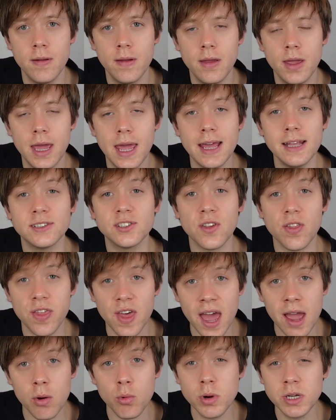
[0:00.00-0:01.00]
It's
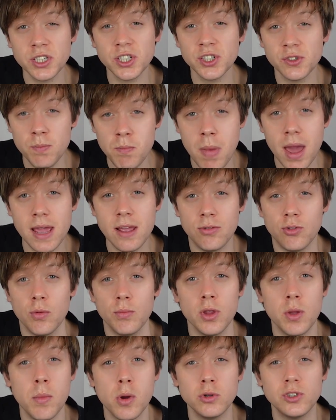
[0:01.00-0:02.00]
that which has made them
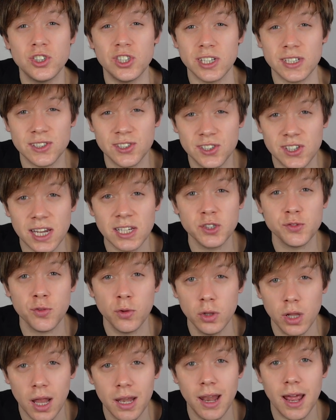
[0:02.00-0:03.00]
the most
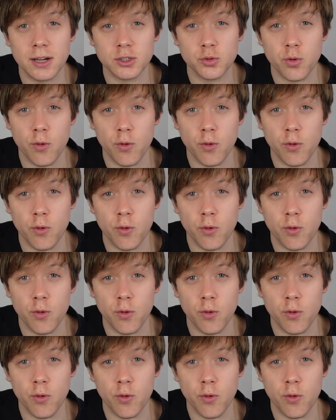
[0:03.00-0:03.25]
successful electoral